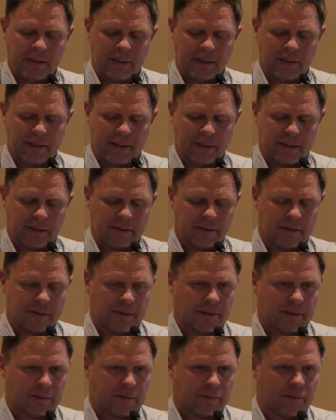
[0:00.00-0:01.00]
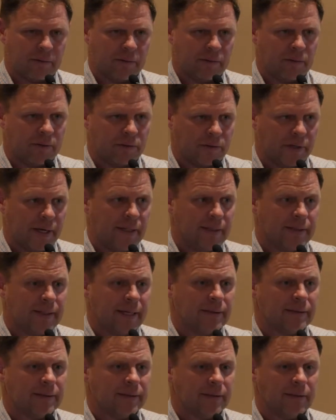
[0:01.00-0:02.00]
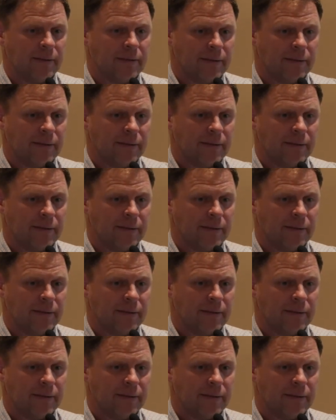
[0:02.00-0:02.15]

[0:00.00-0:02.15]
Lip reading: and create density.